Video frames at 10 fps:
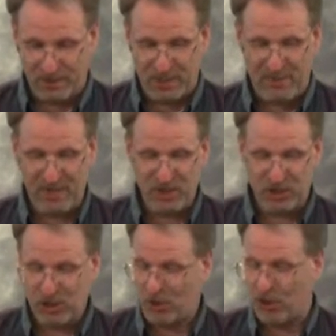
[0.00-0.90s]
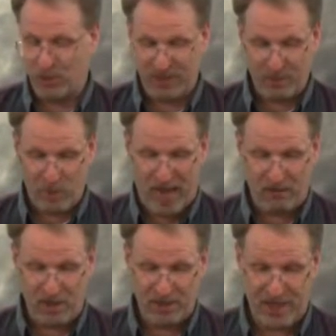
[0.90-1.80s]
let me just show you how
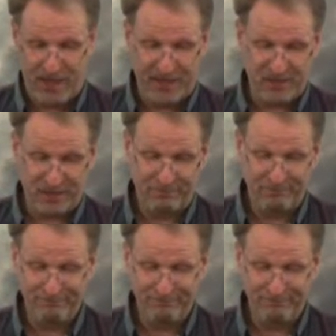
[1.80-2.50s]
good God is.